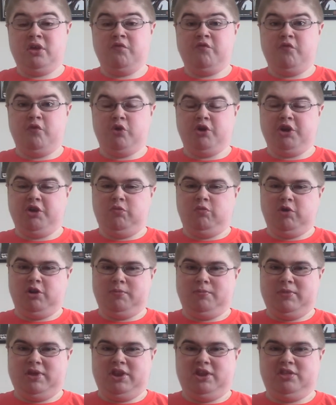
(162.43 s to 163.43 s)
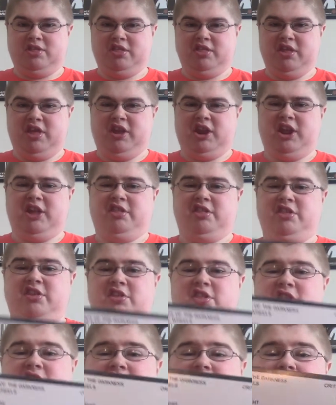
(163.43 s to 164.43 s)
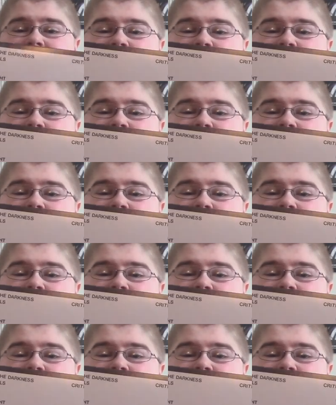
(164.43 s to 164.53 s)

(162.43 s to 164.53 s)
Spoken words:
41 minutes, and as you can see,